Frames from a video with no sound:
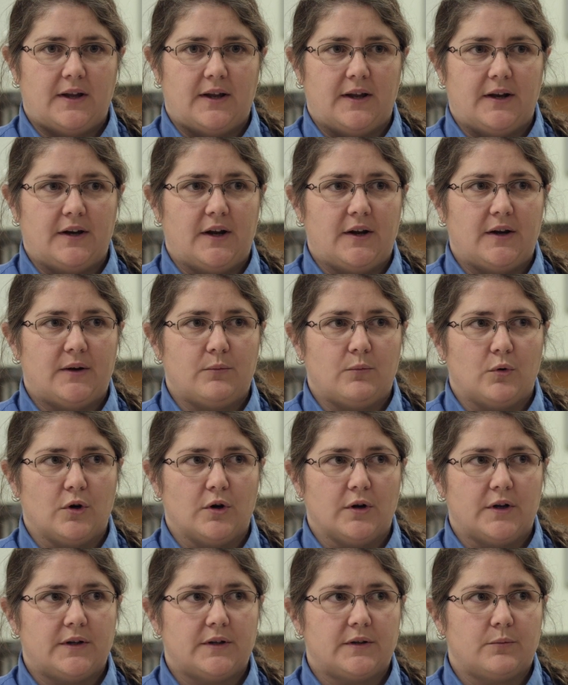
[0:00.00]
and I
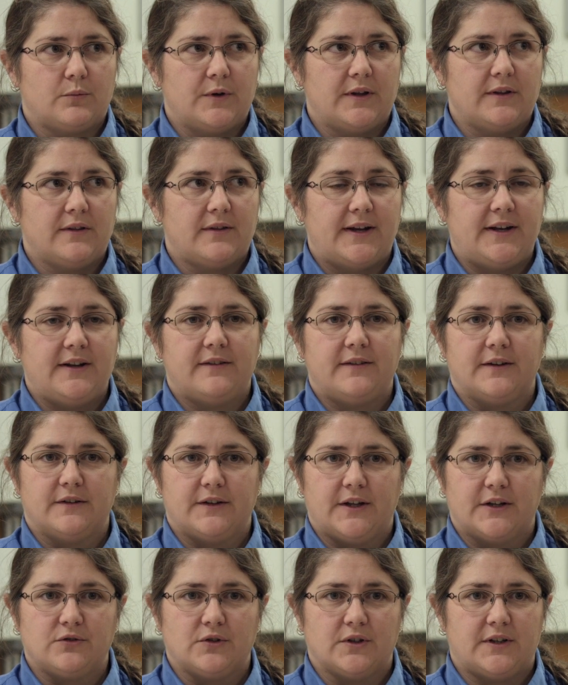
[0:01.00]
work with anything
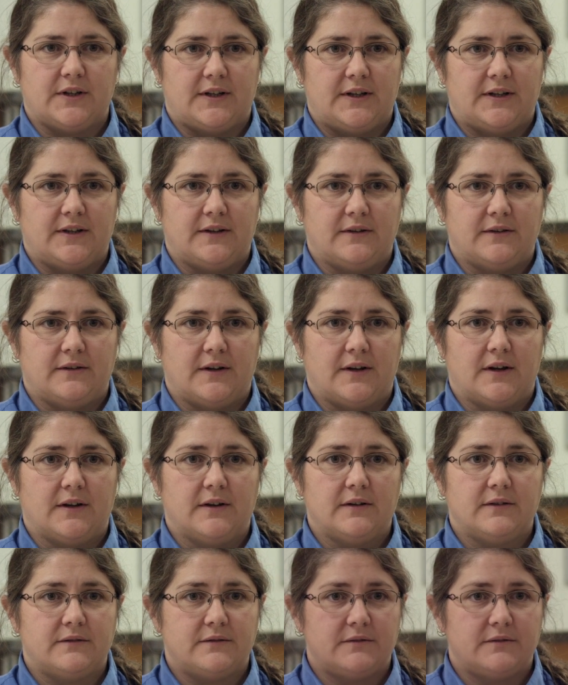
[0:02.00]
electric in uh,